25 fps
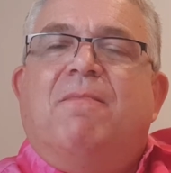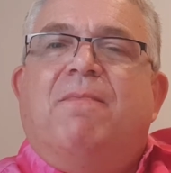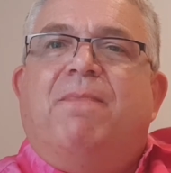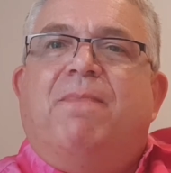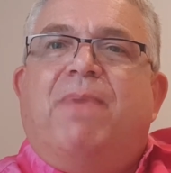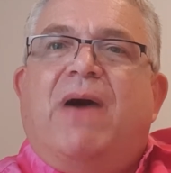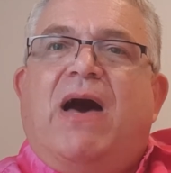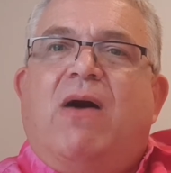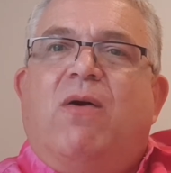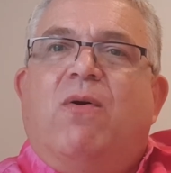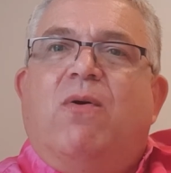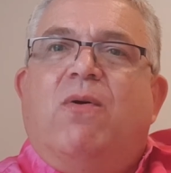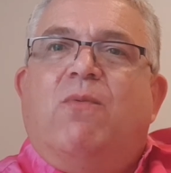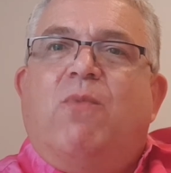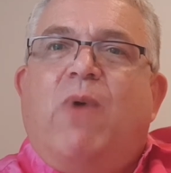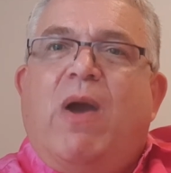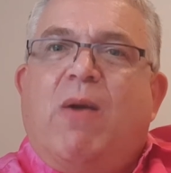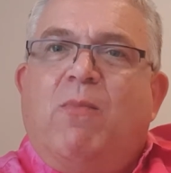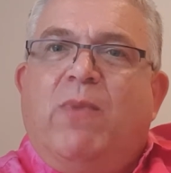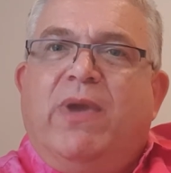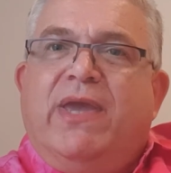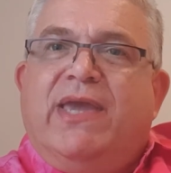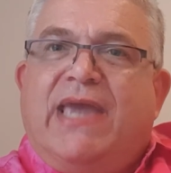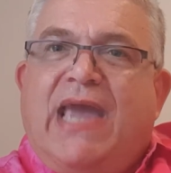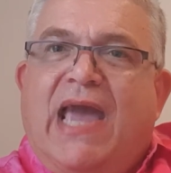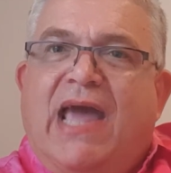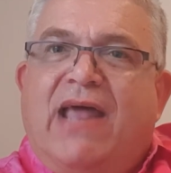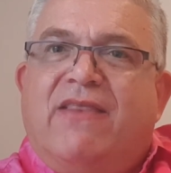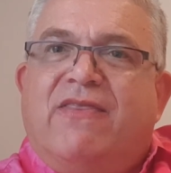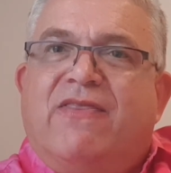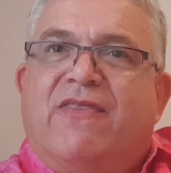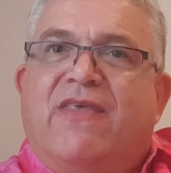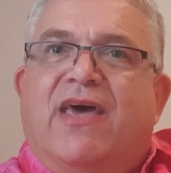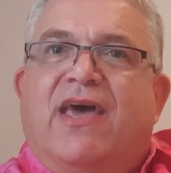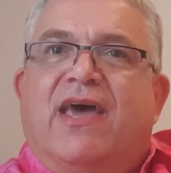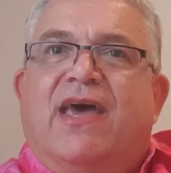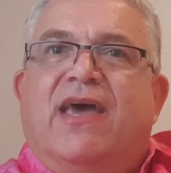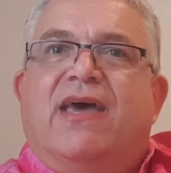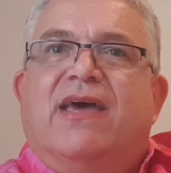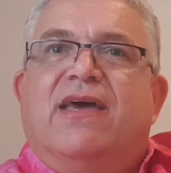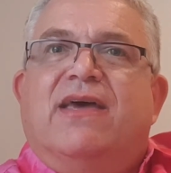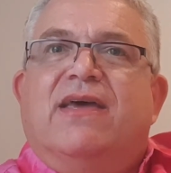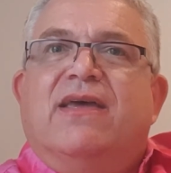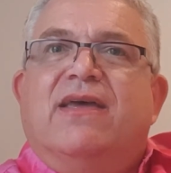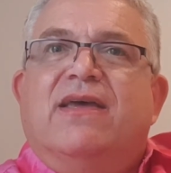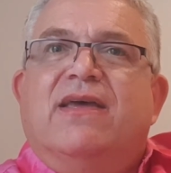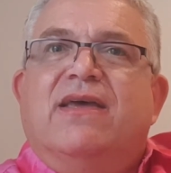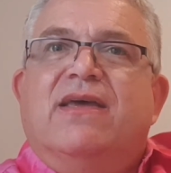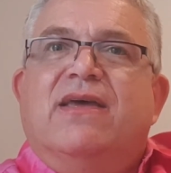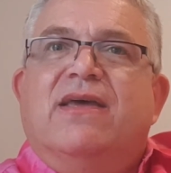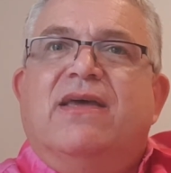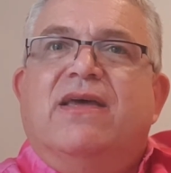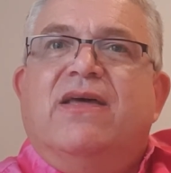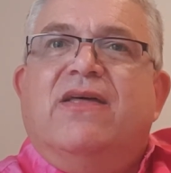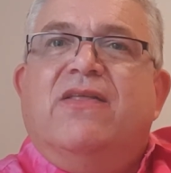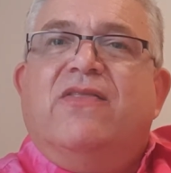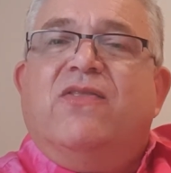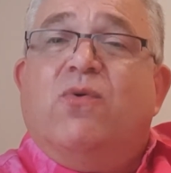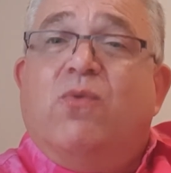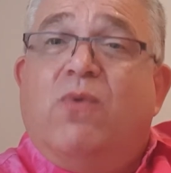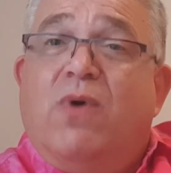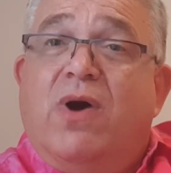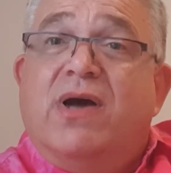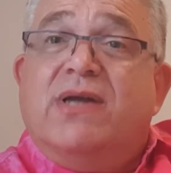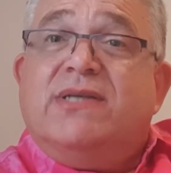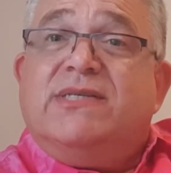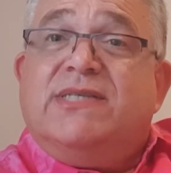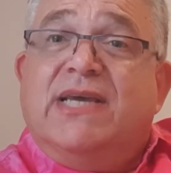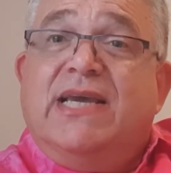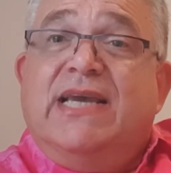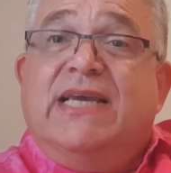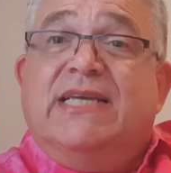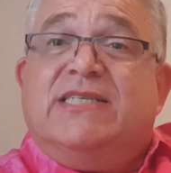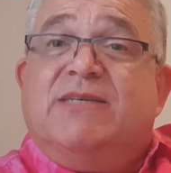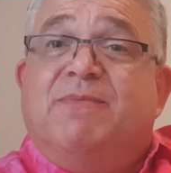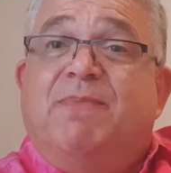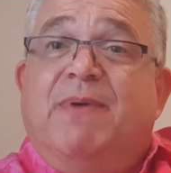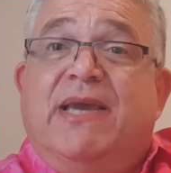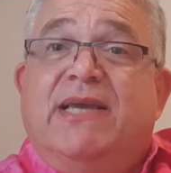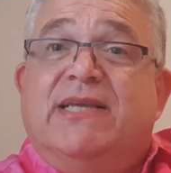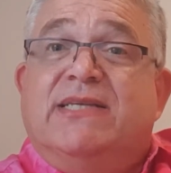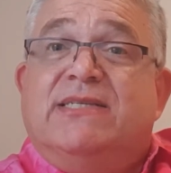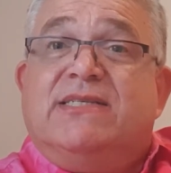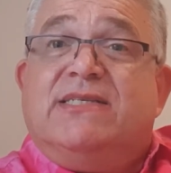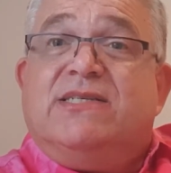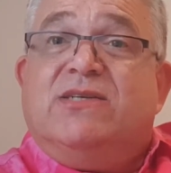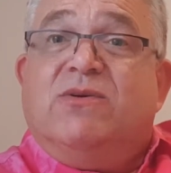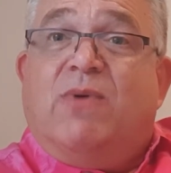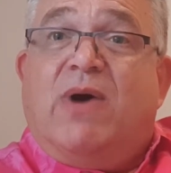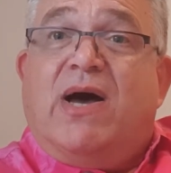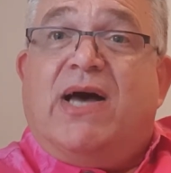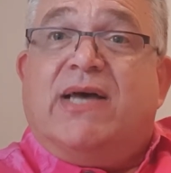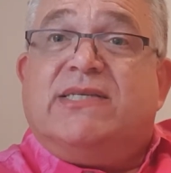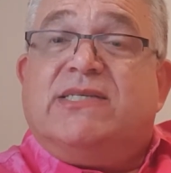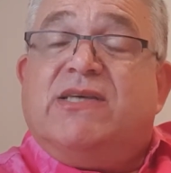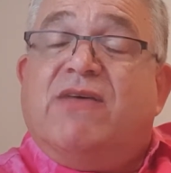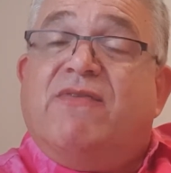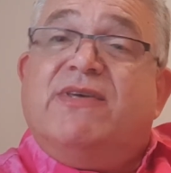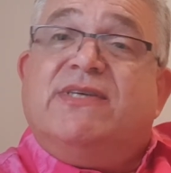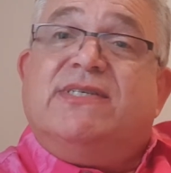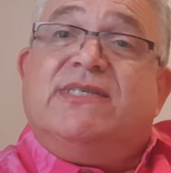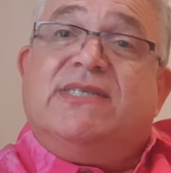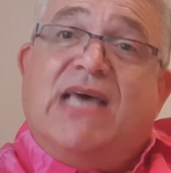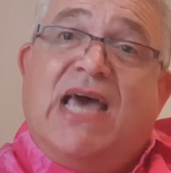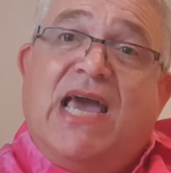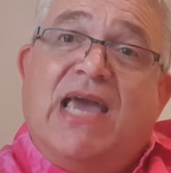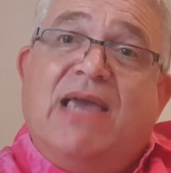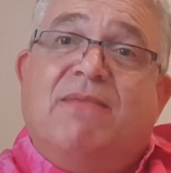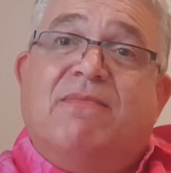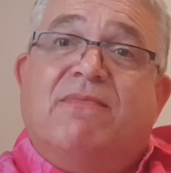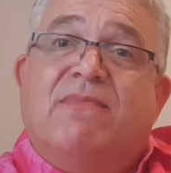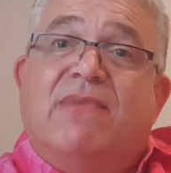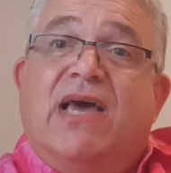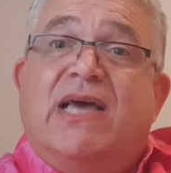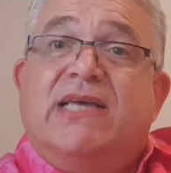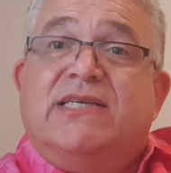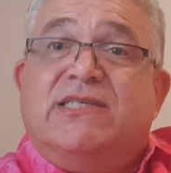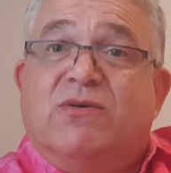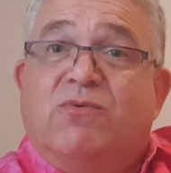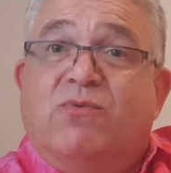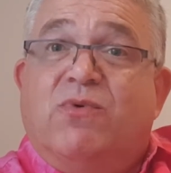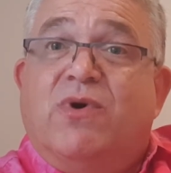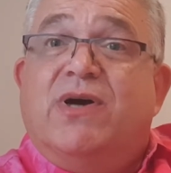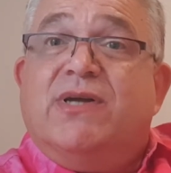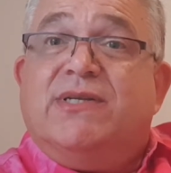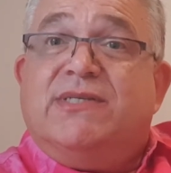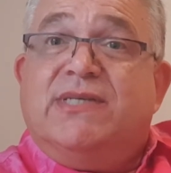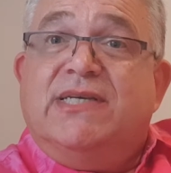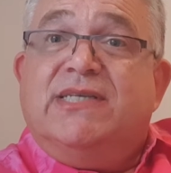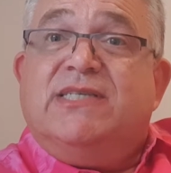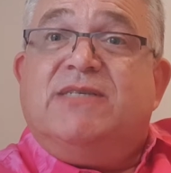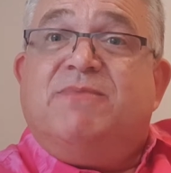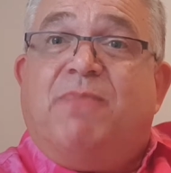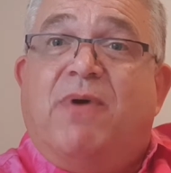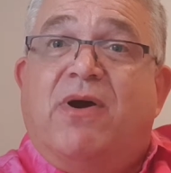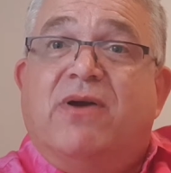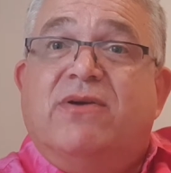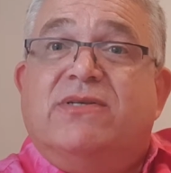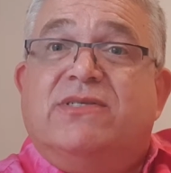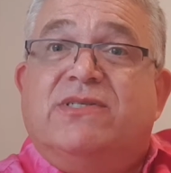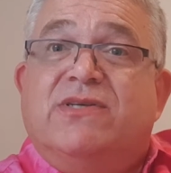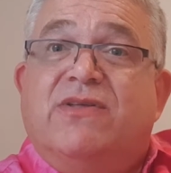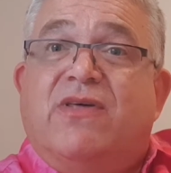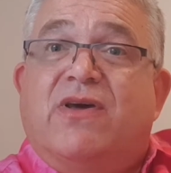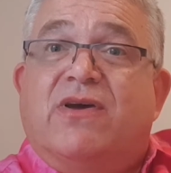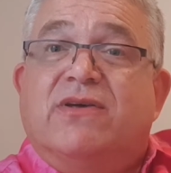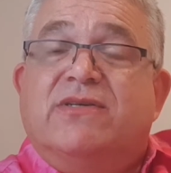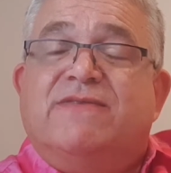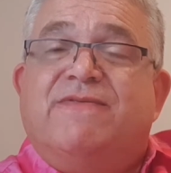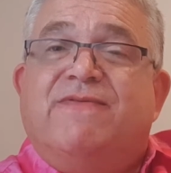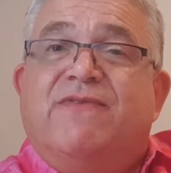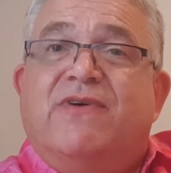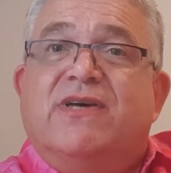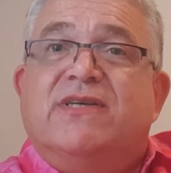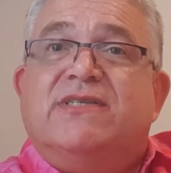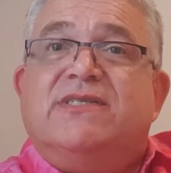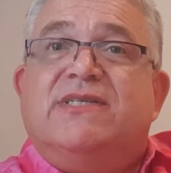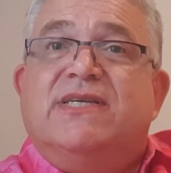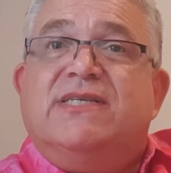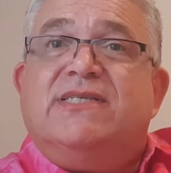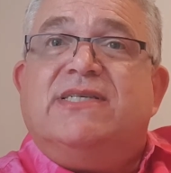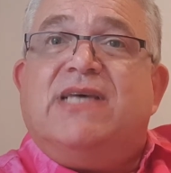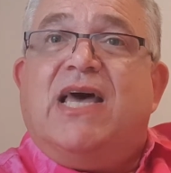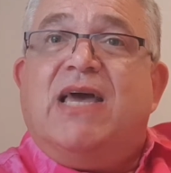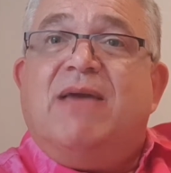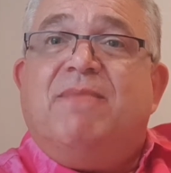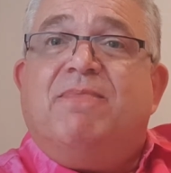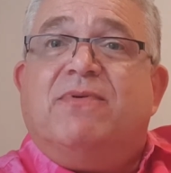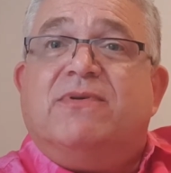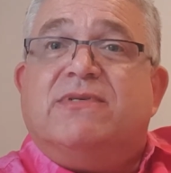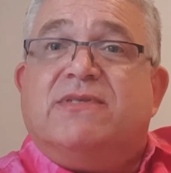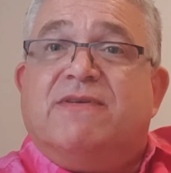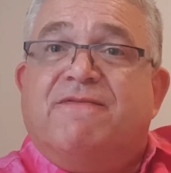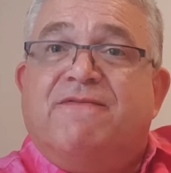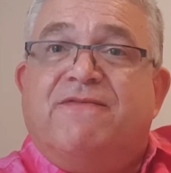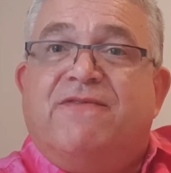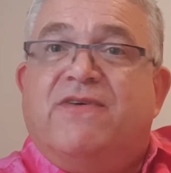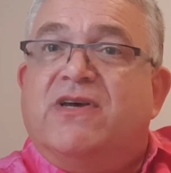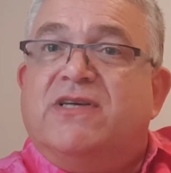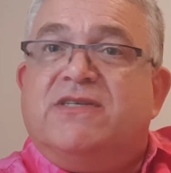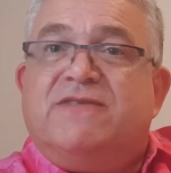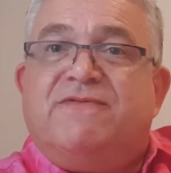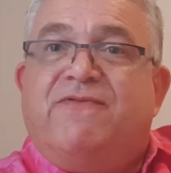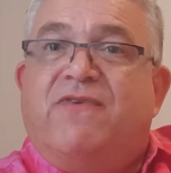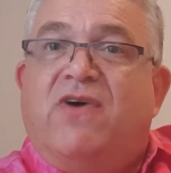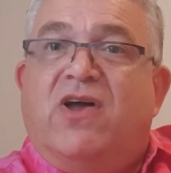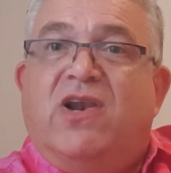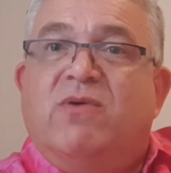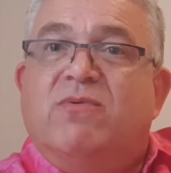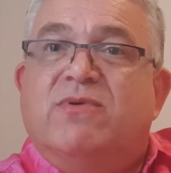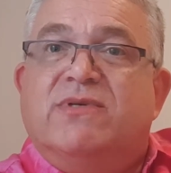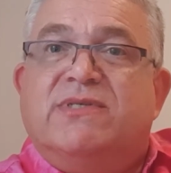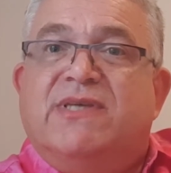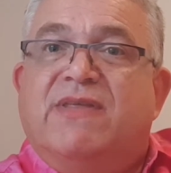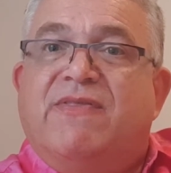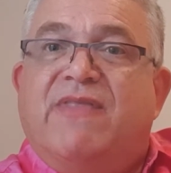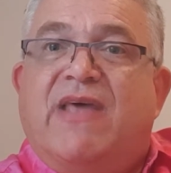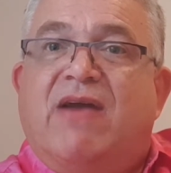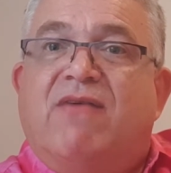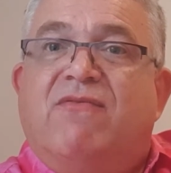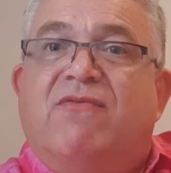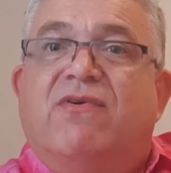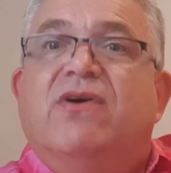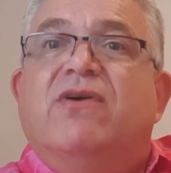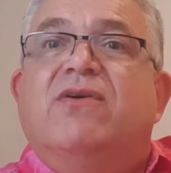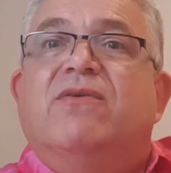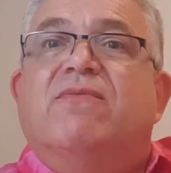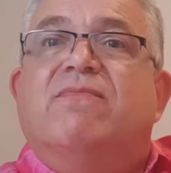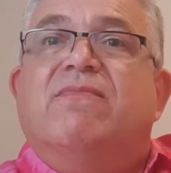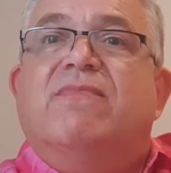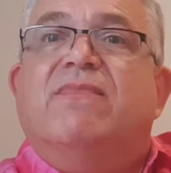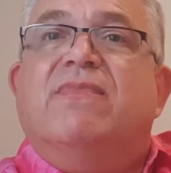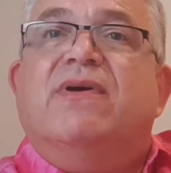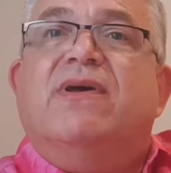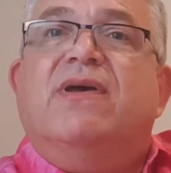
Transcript: But when we get there, the words that he speaks to us are the same as the words he spoke to those first disciples and first followers in that room.